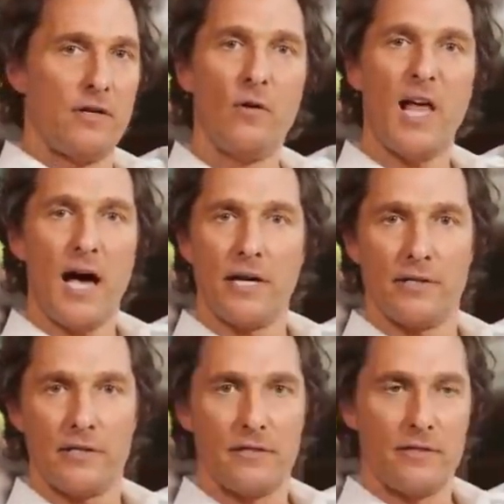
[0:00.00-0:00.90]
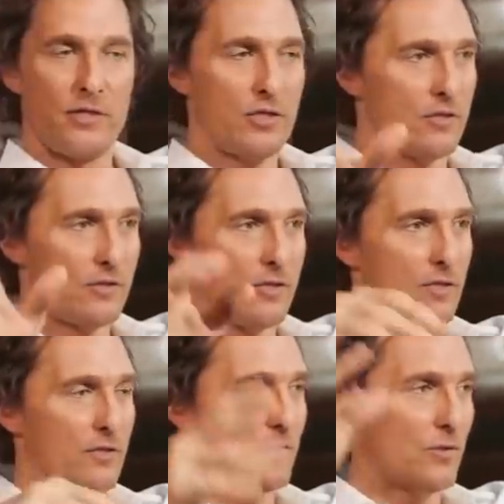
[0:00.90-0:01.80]
No lines, just
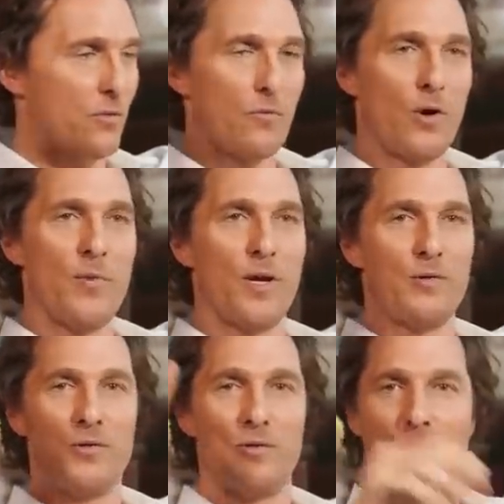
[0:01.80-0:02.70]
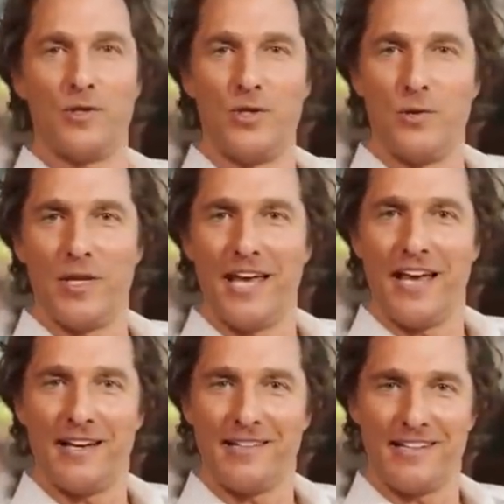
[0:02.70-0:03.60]
this sort of Romeo to
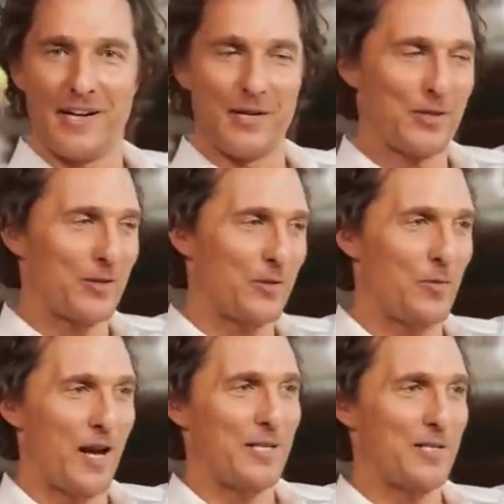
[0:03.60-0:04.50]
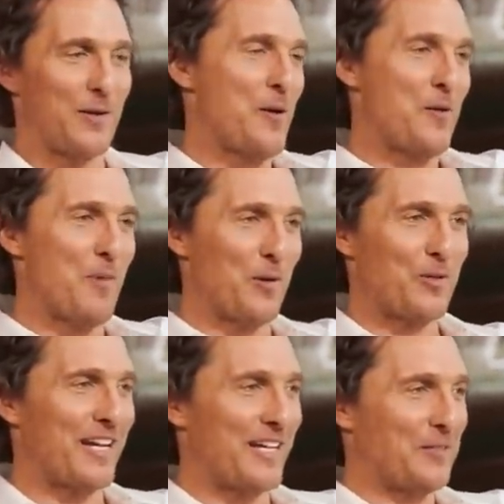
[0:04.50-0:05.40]
Juliet character who rides a
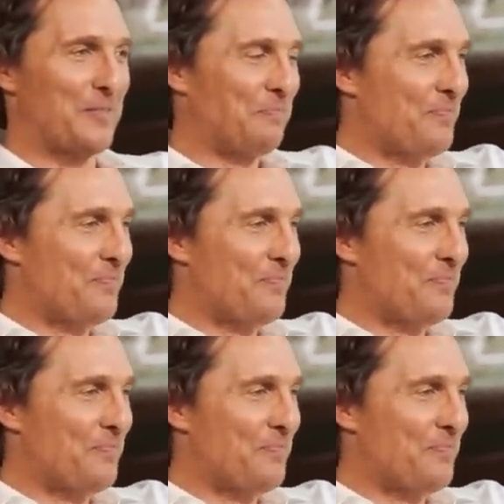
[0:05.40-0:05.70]
motorcycle.